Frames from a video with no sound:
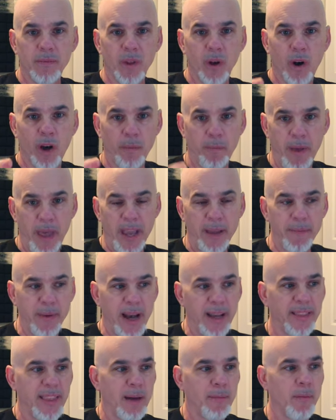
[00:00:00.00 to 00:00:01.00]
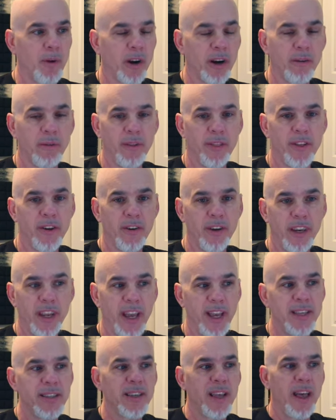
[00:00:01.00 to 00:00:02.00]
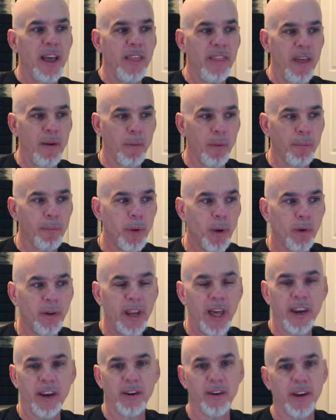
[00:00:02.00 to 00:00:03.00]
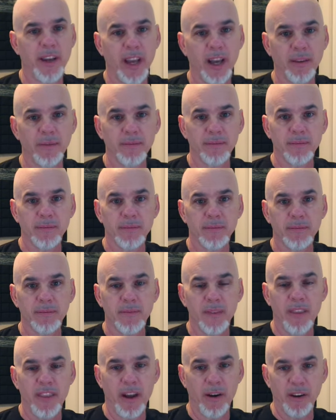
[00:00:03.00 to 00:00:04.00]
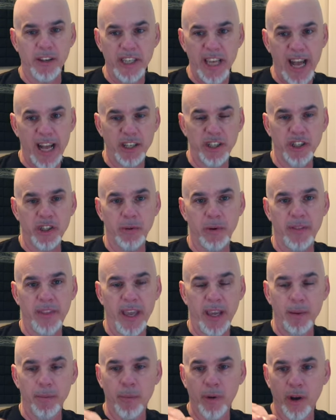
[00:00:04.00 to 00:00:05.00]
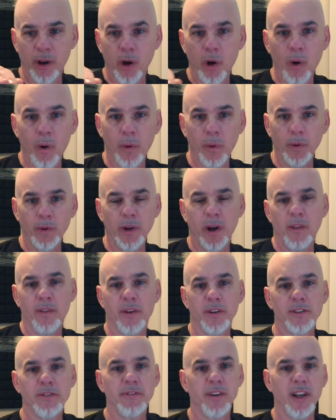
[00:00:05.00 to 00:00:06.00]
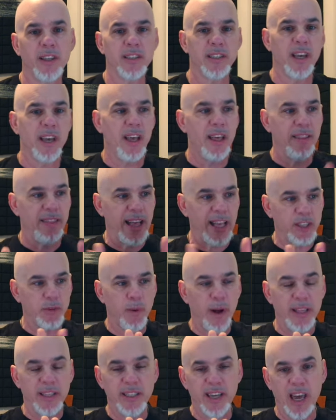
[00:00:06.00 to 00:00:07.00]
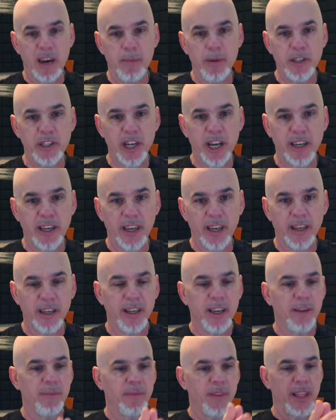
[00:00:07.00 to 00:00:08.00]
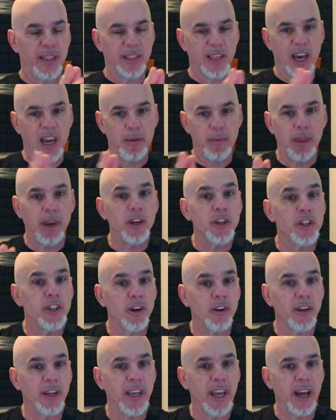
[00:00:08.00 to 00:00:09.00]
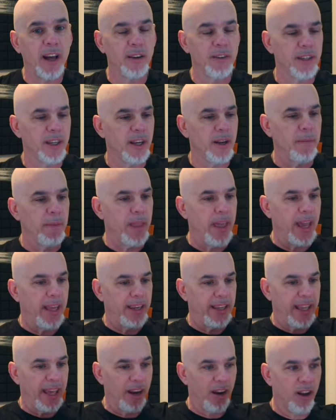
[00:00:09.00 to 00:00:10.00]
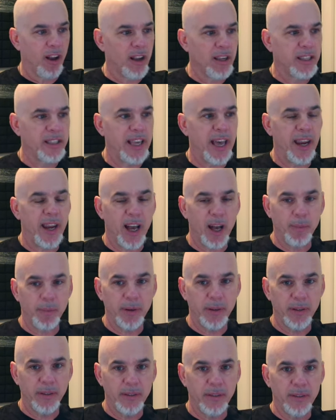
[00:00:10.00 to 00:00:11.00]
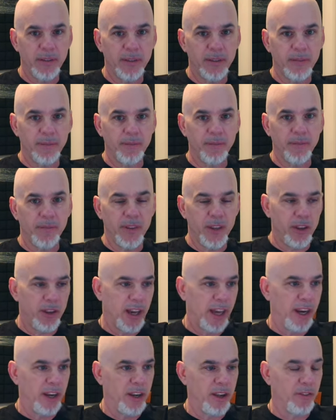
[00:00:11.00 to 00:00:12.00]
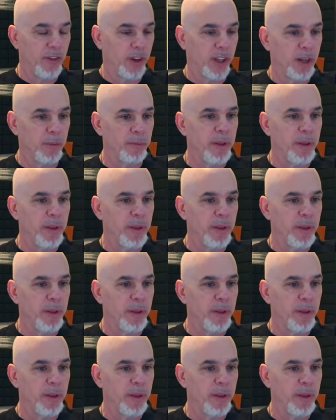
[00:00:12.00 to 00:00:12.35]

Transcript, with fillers: on paying back that marker in 30 days, they will pull it out of your account. They're attached to it. They can put a hold on those funds. That's why it's got to be checking, it's got to be an insured account, and to get it all set up, you got to if you're going to